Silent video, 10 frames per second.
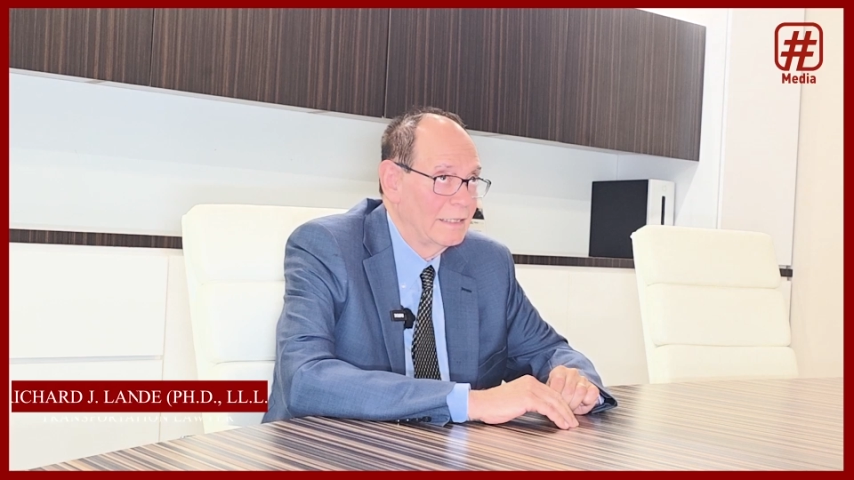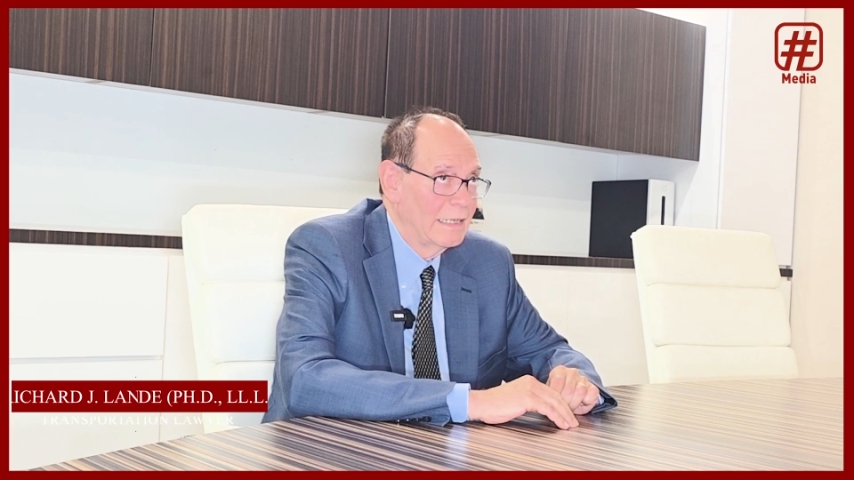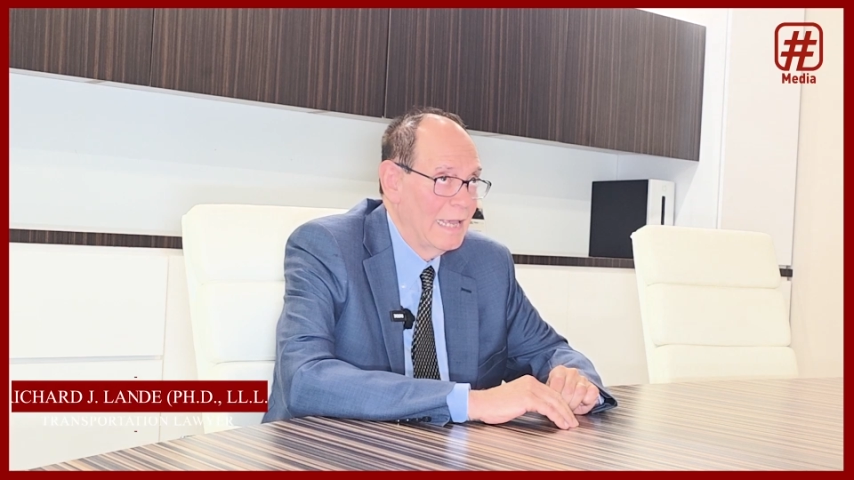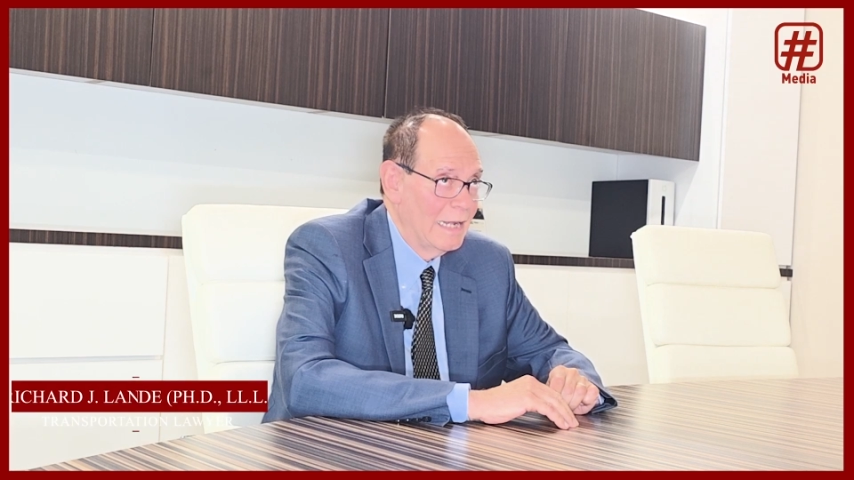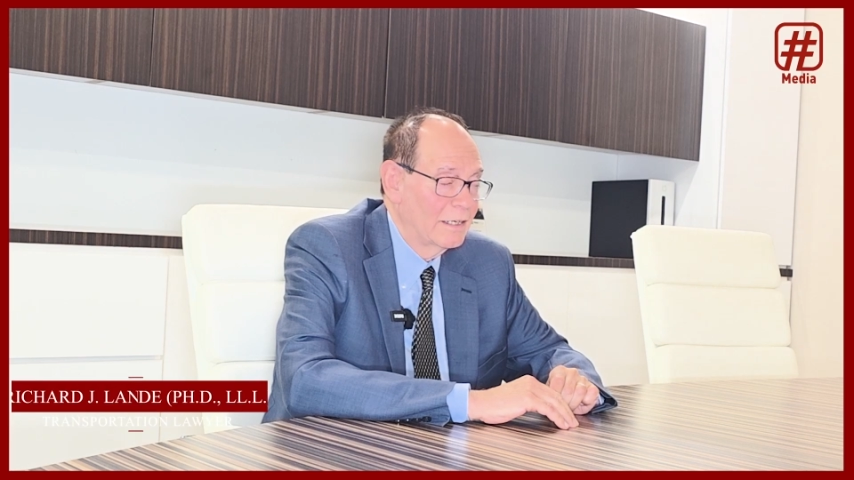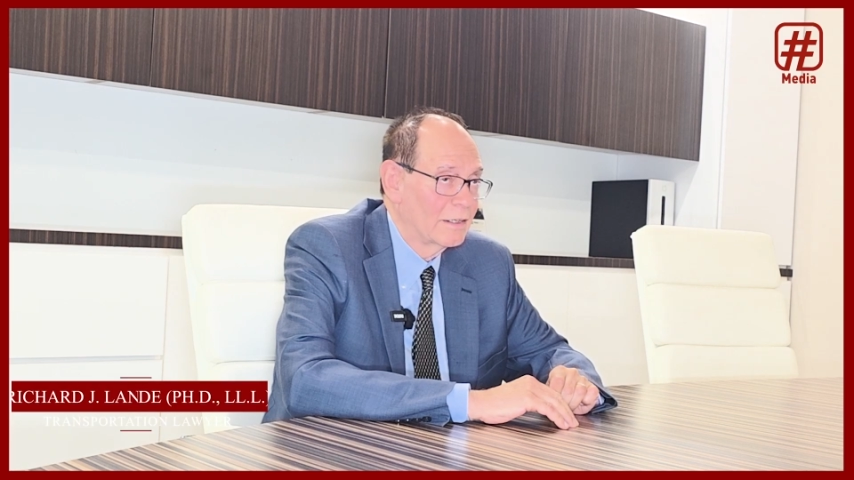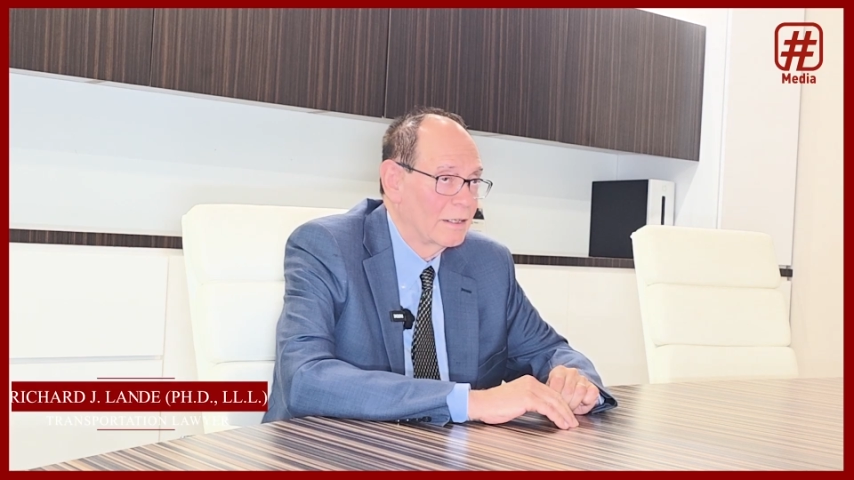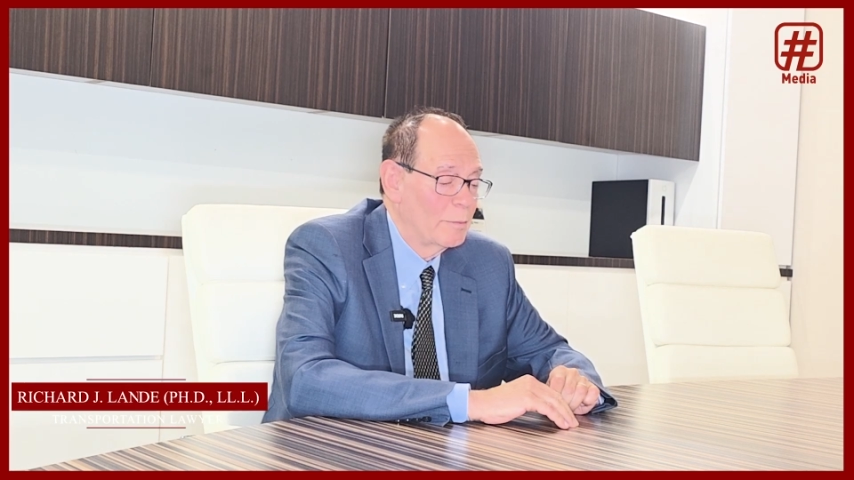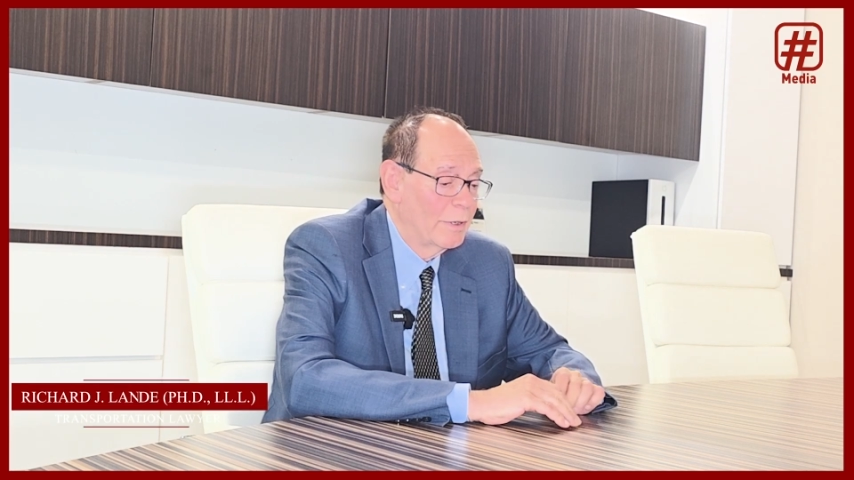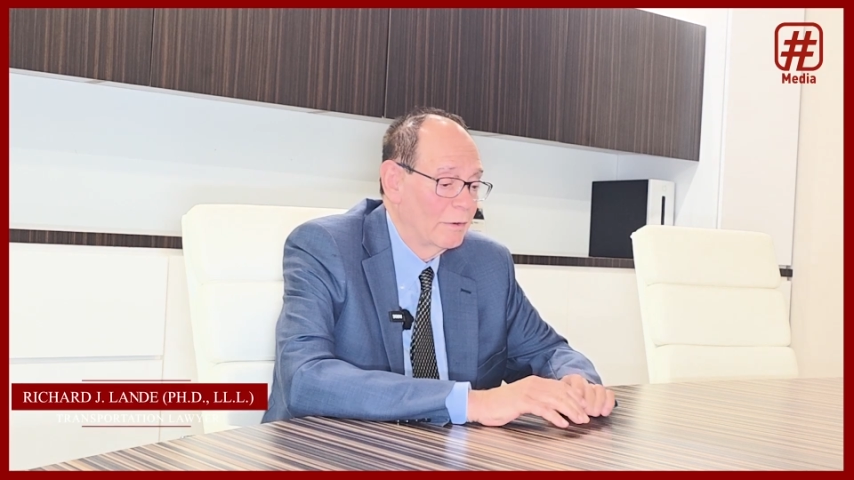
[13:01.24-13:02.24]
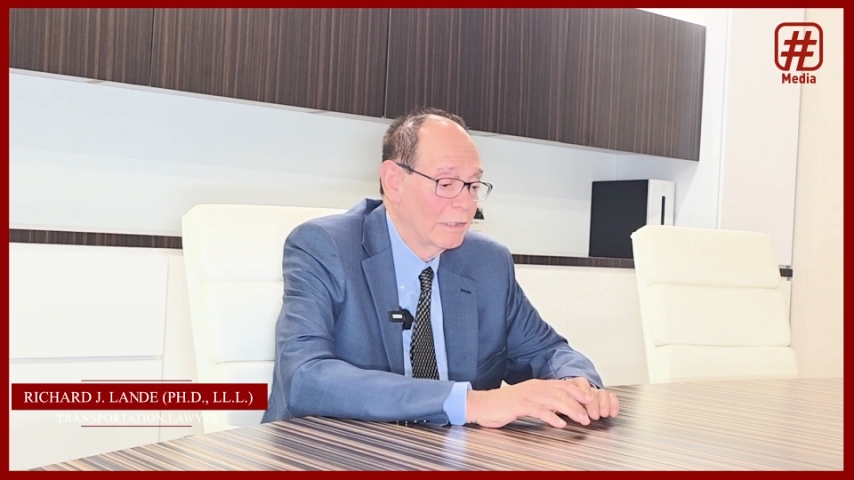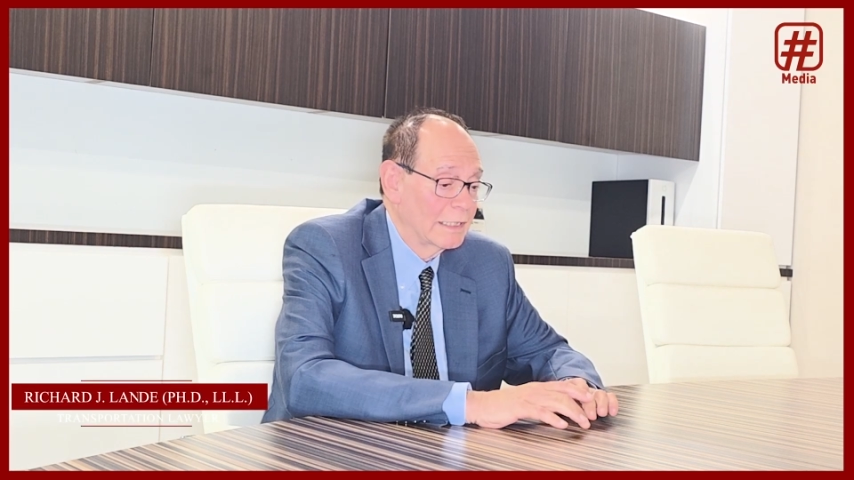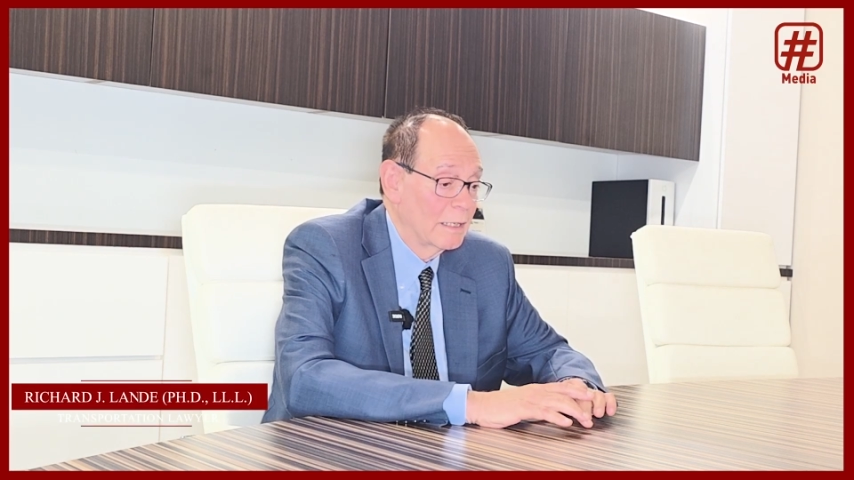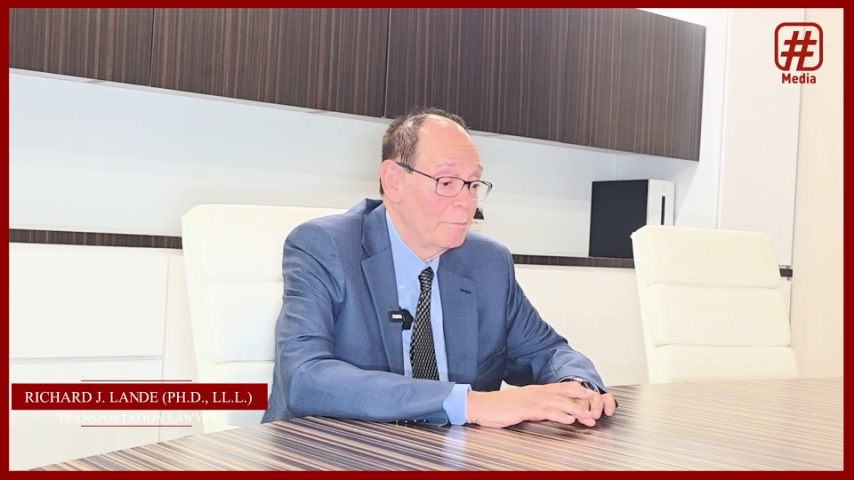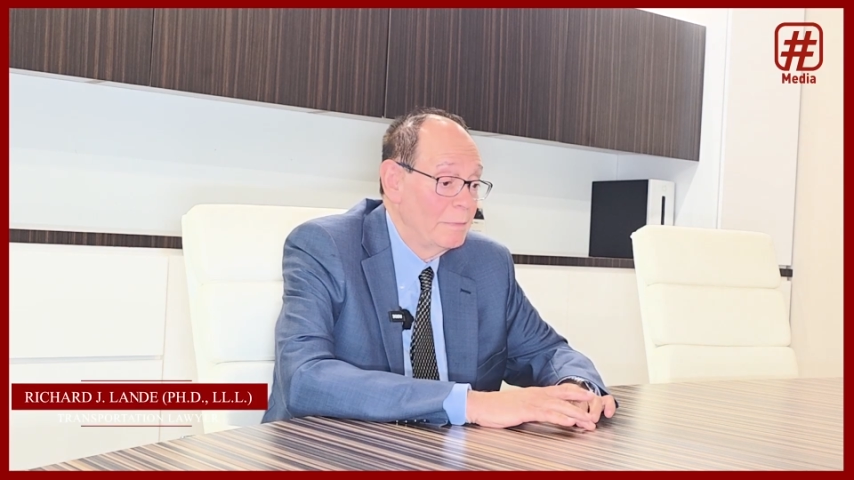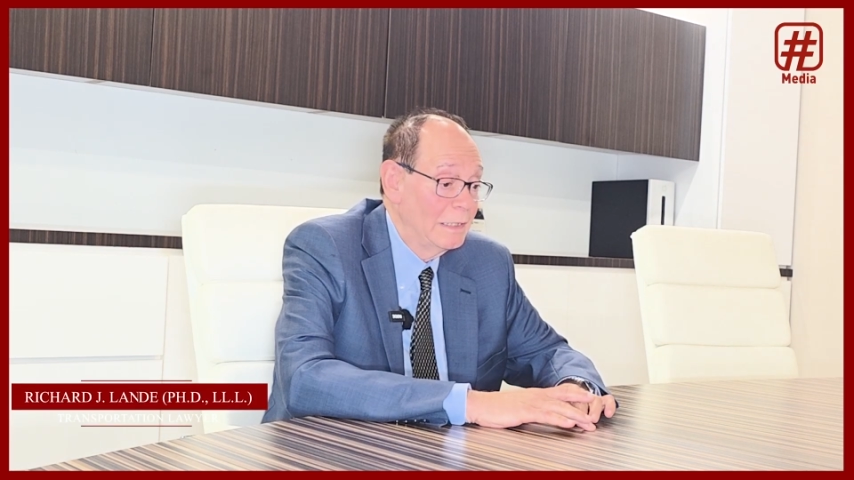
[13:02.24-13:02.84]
Canada, apparently 1